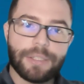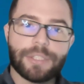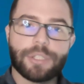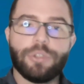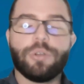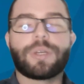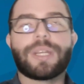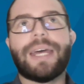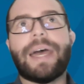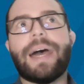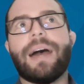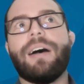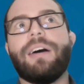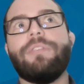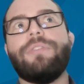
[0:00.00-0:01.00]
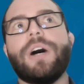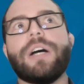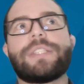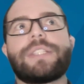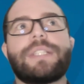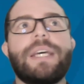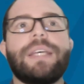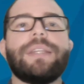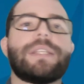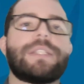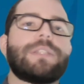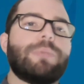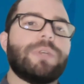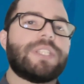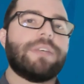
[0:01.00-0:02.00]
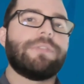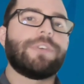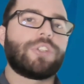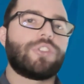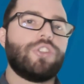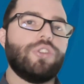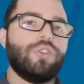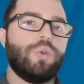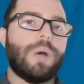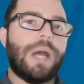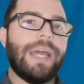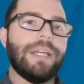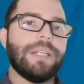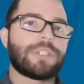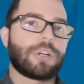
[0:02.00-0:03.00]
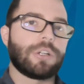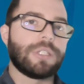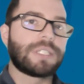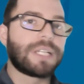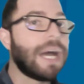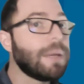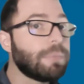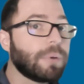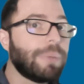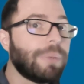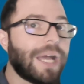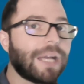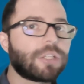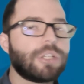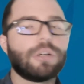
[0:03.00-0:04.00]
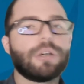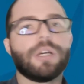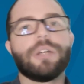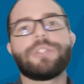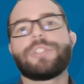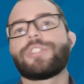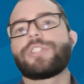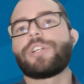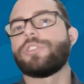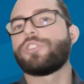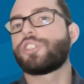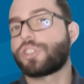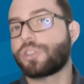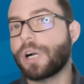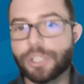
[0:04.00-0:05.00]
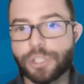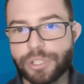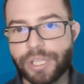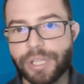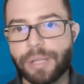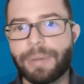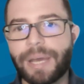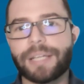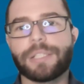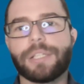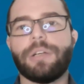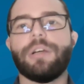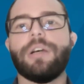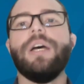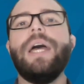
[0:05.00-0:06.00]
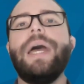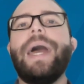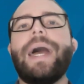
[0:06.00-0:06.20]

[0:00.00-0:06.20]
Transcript: So you can have a stain that's specific to a certain type of bacteria, to certain structures in the bacteria,